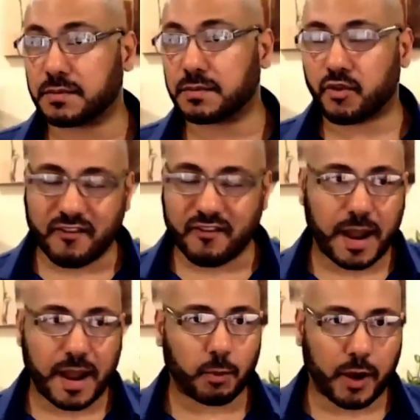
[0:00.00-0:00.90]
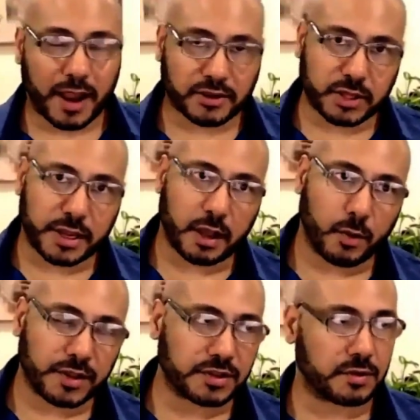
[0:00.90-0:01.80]
drive-by where I actually go
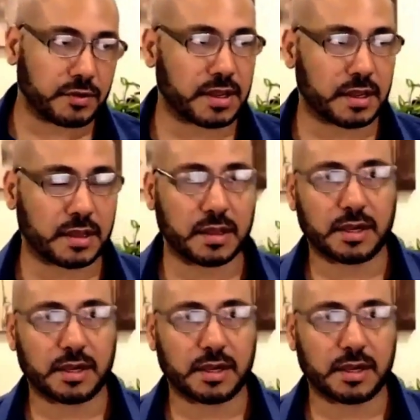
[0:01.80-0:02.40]
into the